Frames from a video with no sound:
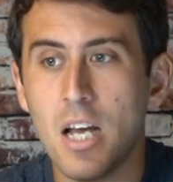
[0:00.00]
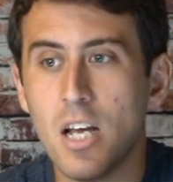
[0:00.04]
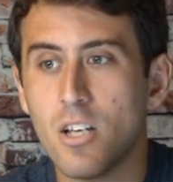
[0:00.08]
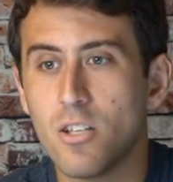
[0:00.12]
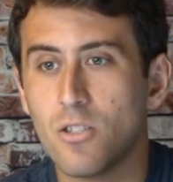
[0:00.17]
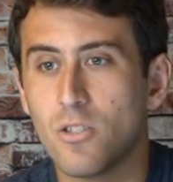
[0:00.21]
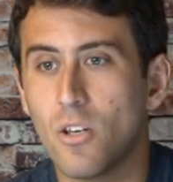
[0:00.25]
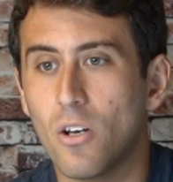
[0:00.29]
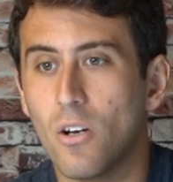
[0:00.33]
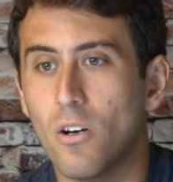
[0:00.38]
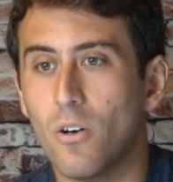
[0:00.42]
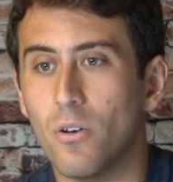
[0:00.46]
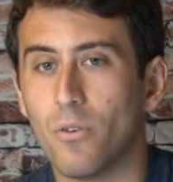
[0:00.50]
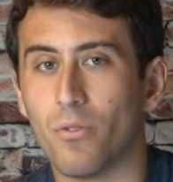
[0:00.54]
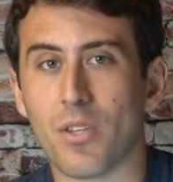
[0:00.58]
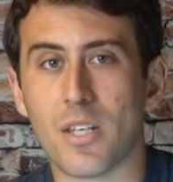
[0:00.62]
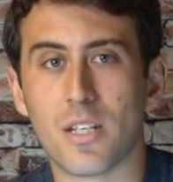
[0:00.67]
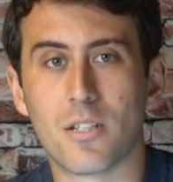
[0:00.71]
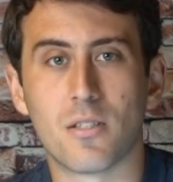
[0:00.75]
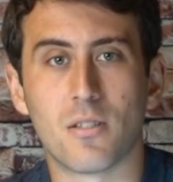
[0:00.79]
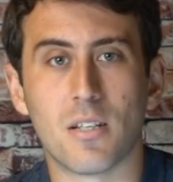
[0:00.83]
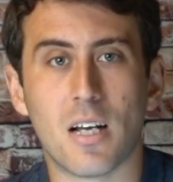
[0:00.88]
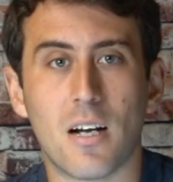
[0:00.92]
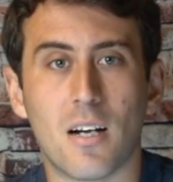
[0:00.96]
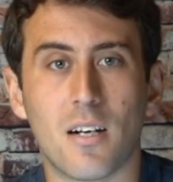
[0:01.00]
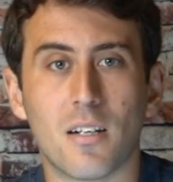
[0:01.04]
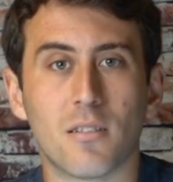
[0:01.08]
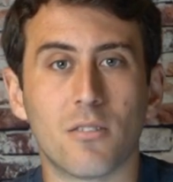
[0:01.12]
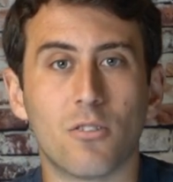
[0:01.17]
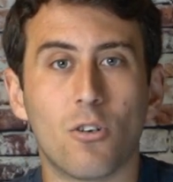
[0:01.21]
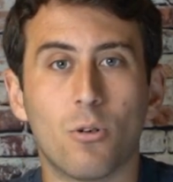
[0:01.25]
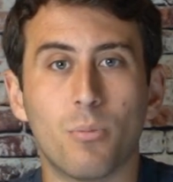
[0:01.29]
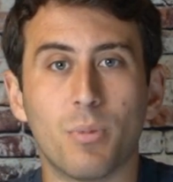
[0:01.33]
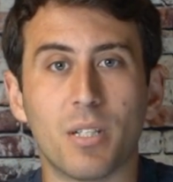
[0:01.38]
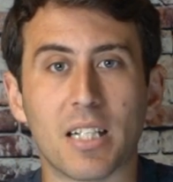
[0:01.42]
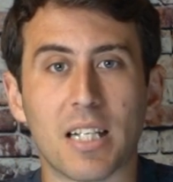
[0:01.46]
So I would
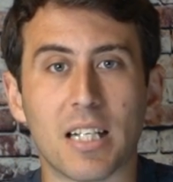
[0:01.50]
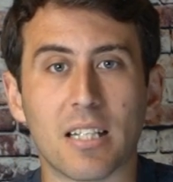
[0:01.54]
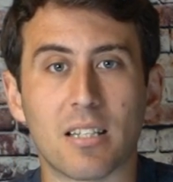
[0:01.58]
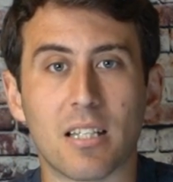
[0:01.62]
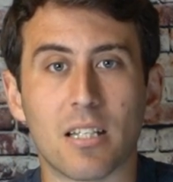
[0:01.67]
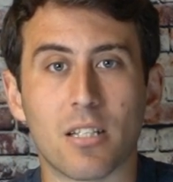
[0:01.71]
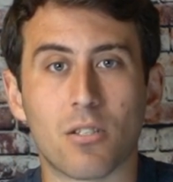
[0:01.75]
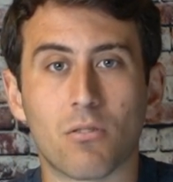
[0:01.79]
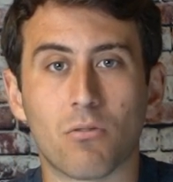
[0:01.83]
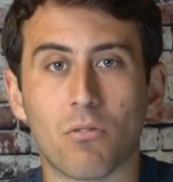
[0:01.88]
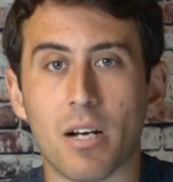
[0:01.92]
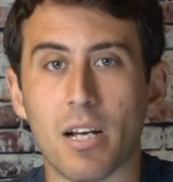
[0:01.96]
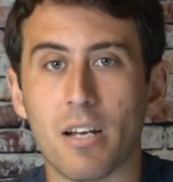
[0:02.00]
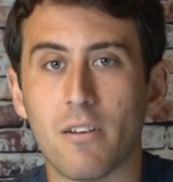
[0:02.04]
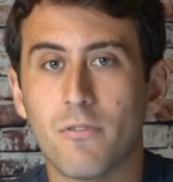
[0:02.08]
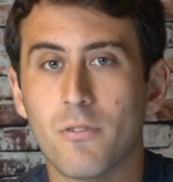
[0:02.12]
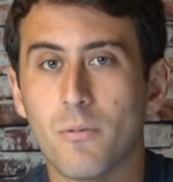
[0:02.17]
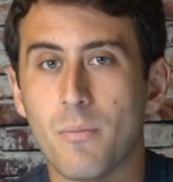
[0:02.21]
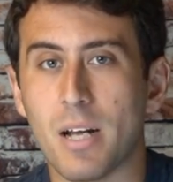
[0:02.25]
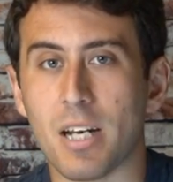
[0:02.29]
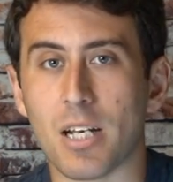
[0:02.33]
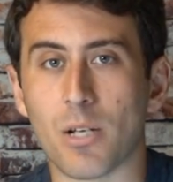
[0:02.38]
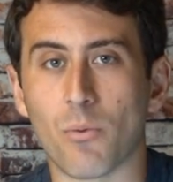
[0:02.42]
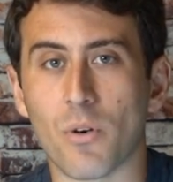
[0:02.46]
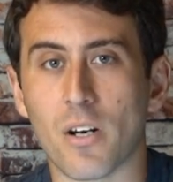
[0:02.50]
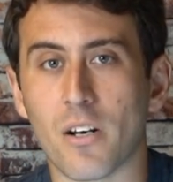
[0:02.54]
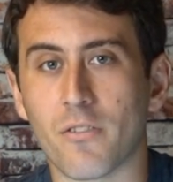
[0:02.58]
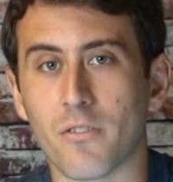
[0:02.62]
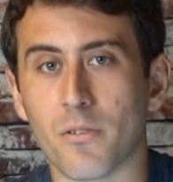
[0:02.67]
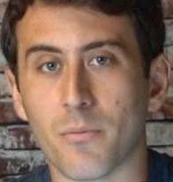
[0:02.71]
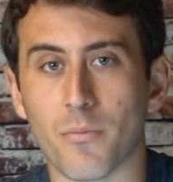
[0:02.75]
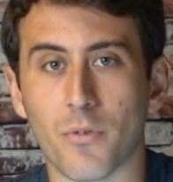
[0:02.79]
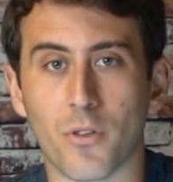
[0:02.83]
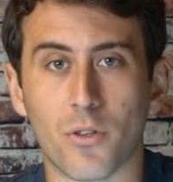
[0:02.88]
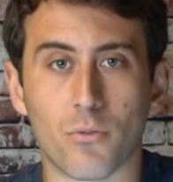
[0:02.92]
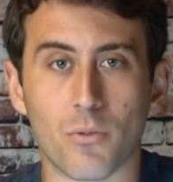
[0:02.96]
normally get this rate from anywhere
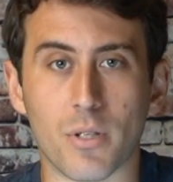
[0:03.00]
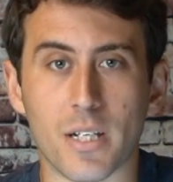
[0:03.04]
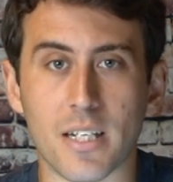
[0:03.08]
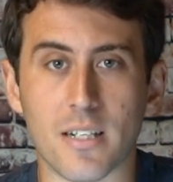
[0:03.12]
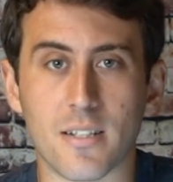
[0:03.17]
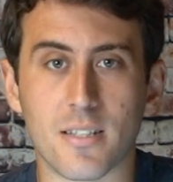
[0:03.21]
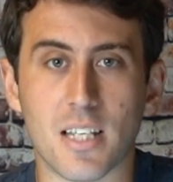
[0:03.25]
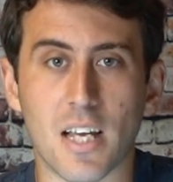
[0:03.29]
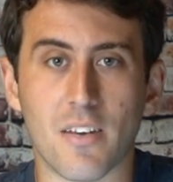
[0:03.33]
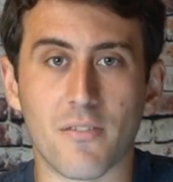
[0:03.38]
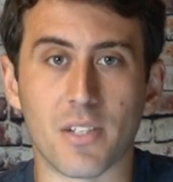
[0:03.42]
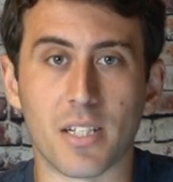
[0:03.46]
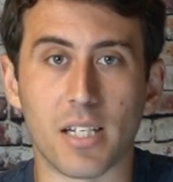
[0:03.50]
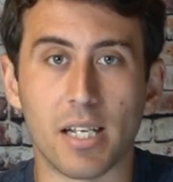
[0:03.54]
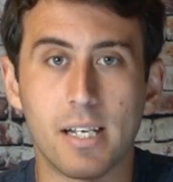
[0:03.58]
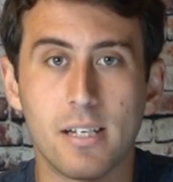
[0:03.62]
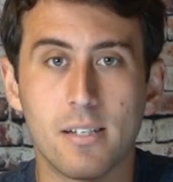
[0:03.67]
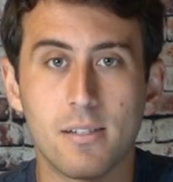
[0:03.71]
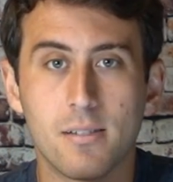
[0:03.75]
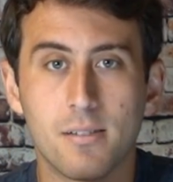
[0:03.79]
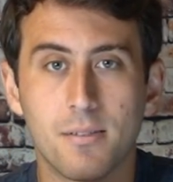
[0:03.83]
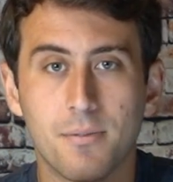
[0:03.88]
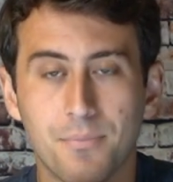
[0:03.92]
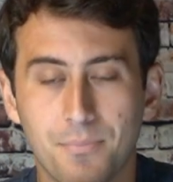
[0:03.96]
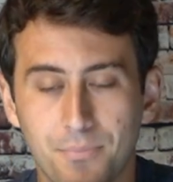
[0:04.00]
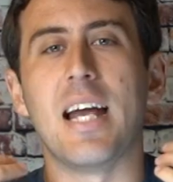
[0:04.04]
from 3 to 7 days.